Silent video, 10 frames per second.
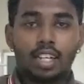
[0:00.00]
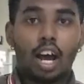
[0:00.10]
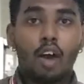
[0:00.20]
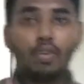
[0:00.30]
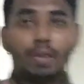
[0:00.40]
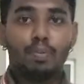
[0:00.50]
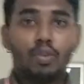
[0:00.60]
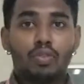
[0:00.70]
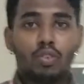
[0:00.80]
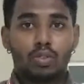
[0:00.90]
now we
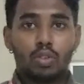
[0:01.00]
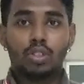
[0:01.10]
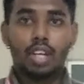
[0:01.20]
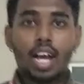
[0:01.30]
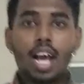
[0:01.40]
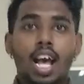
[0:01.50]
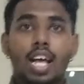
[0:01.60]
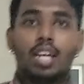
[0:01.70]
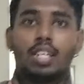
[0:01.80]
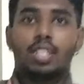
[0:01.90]
move to the
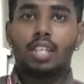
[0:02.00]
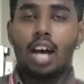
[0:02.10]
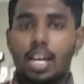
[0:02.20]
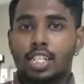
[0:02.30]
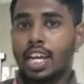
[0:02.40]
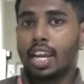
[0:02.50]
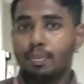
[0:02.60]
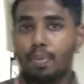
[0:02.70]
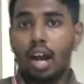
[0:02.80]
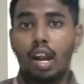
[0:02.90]
second
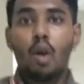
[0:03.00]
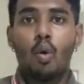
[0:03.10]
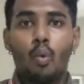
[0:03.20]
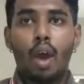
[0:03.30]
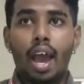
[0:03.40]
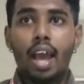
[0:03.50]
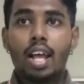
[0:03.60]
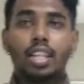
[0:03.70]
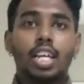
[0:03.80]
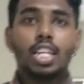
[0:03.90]
part where
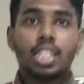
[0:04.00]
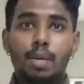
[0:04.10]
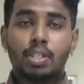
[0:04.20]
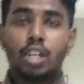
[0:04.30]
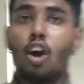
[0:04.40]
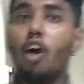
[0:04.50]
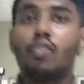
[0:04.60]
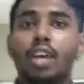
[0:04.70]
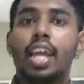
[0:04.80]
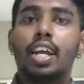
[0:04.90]
the reception of
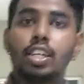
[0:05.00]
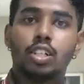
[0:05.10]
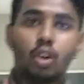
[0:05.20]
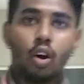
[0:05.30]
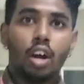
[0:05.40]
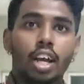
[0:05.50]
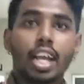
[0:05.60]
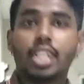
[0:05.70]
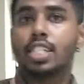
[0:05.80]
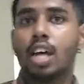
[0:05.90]
English law
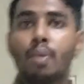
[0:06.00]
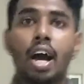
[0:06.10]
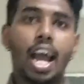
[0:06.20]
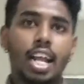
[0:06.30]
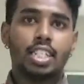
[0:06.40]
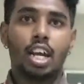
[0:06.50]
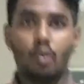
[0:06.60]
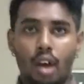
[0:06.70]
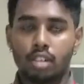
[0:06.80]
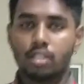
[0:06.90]
in Sabah and
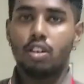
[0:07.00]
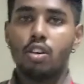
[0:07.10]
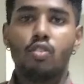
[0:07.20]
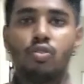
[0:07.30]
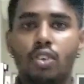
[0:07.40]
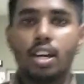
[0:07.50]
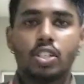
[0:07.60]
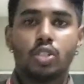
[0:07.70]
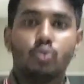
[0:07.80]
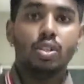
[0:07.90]
Sarawak.
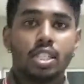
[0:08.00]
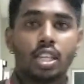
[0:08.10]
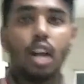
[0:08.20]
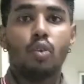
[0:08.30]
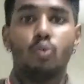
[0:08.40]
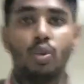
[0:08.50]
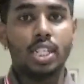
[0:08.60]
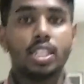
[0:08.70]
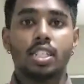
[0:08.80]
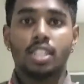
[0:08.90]
First, we start with
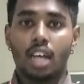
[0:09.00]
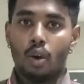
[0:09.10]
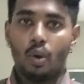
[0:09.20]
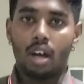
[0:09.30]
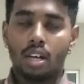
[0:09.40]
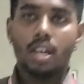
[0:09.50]
Sarawak.